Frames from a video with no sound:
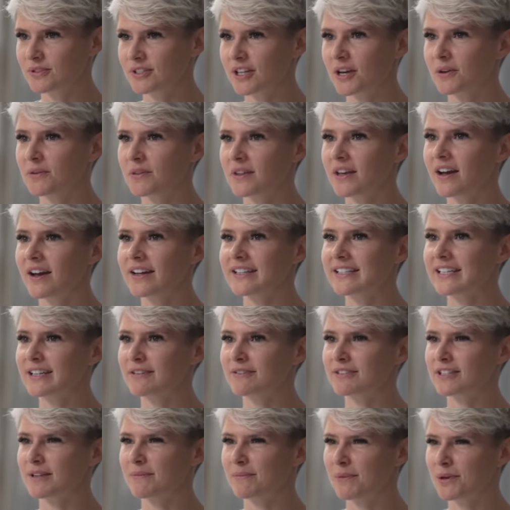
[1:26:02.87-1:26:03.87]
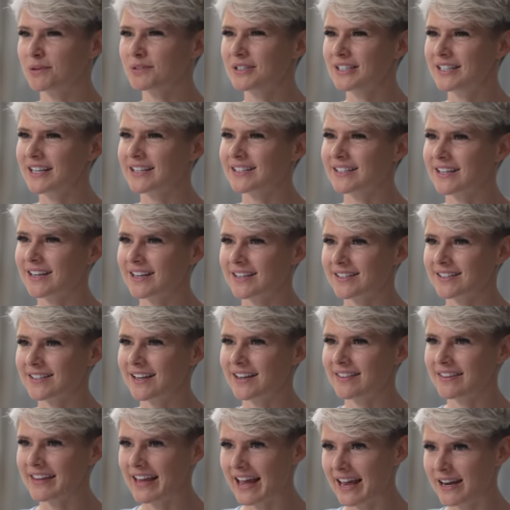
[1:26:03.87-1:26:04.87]
So the idea is that multitasking is
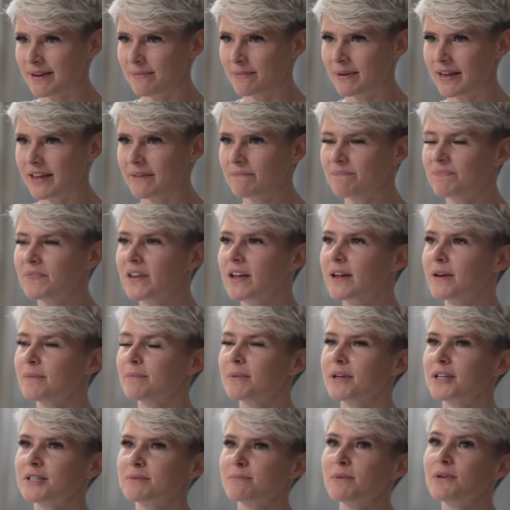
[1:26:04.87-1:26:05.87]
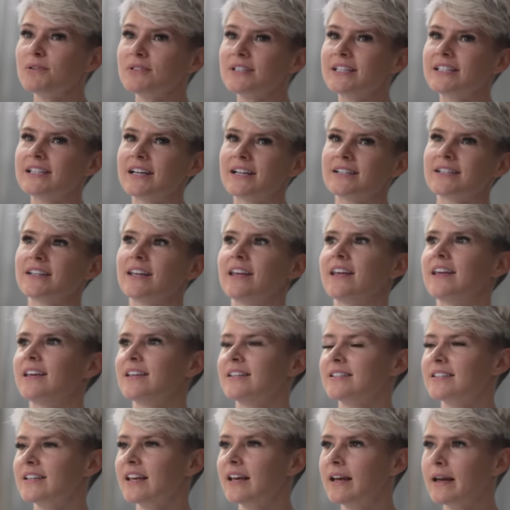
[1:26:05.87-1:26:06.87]
like the enemy, because multitasking
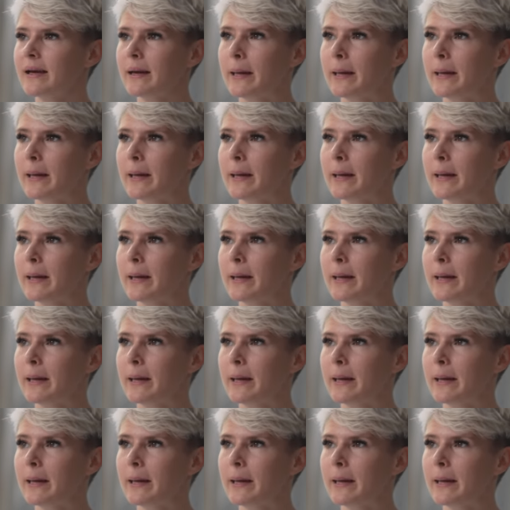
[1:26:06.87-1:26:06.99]
is